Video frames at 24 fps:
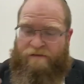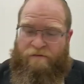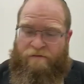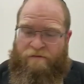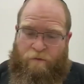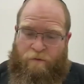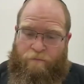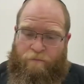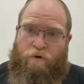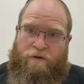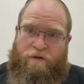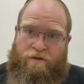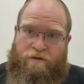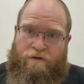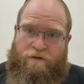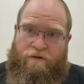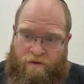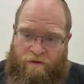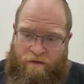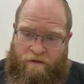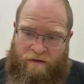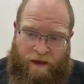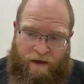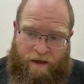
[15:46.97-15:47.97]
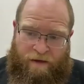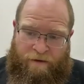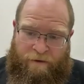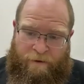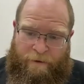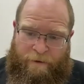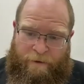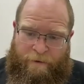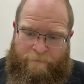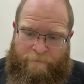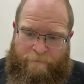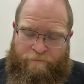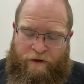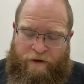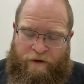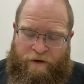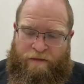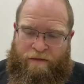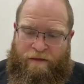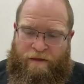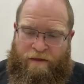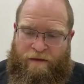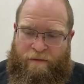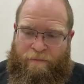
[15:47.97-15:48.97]
were brought during the day,
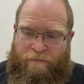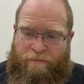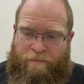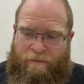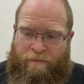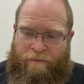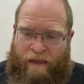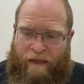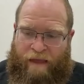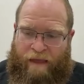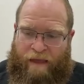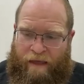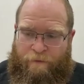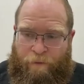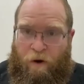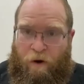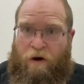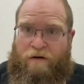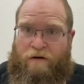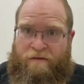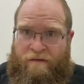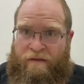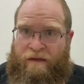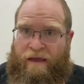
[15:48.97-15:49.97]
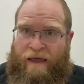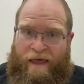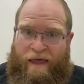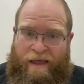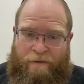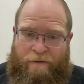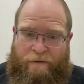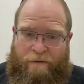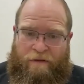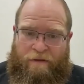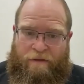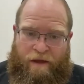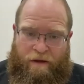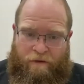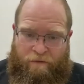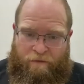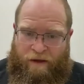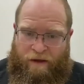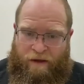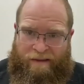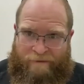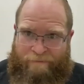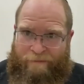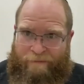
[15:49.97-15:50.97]
but the parts of the animal that
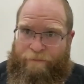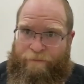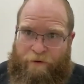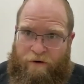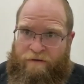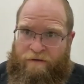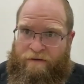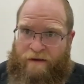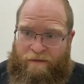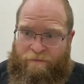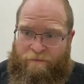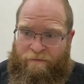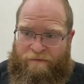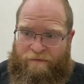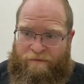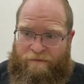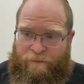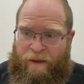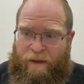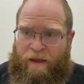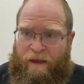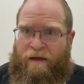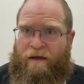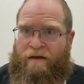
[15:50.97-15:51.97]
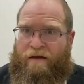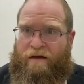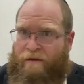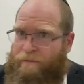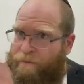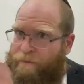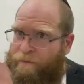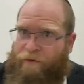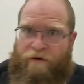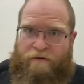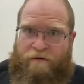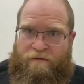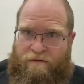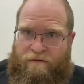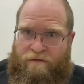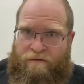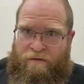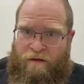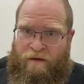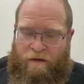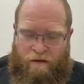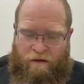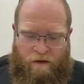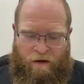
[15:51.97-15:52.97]
had to be burnt on the mizbeach could be burnt
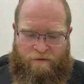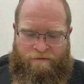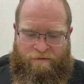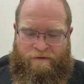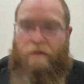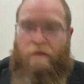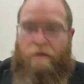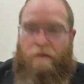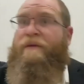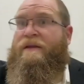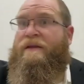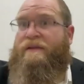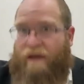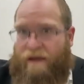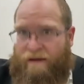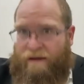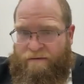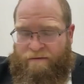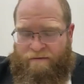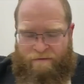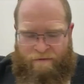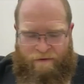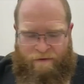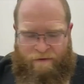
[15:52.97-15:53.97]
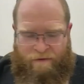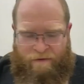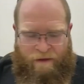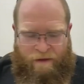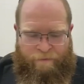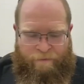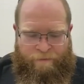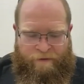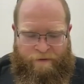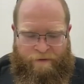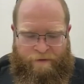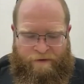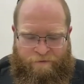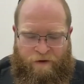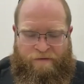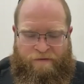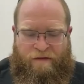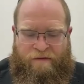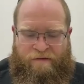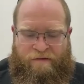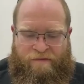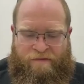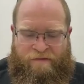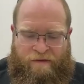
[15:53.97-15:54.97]
until midnight.
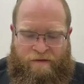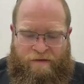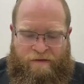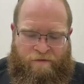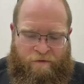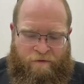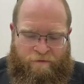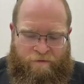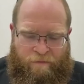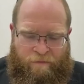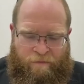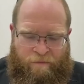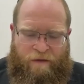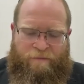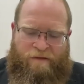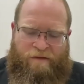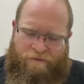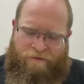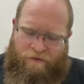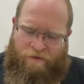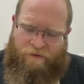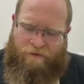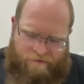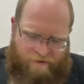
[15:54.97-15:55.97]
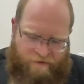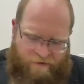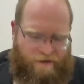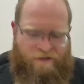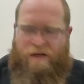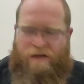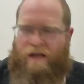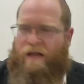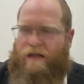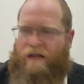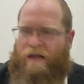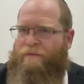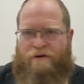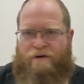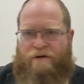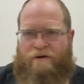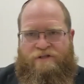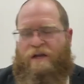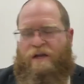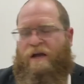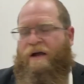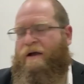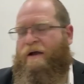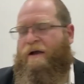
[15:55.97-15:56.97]
Mitzvasan says Rav Gamliel, mitzvasan achiyal
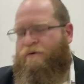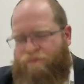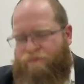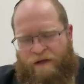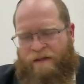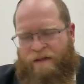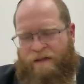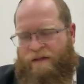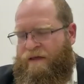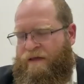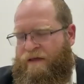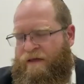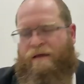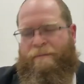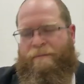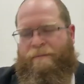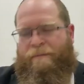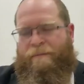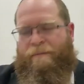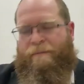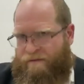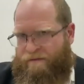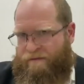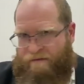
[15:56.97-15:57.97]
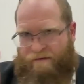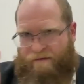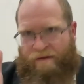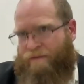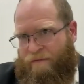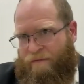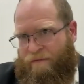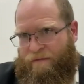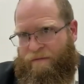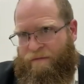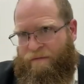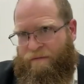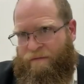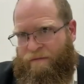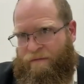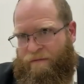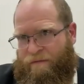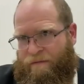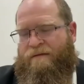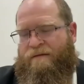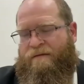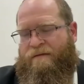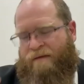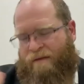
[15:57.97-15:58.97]
minashachar. Really, doesn't mean
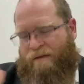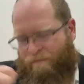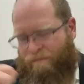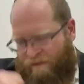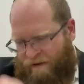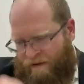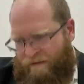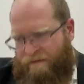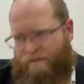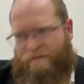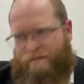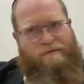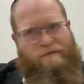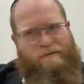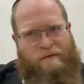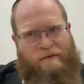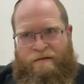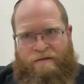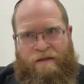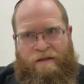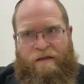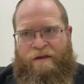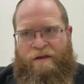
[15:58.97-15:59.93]
midnight. It means until the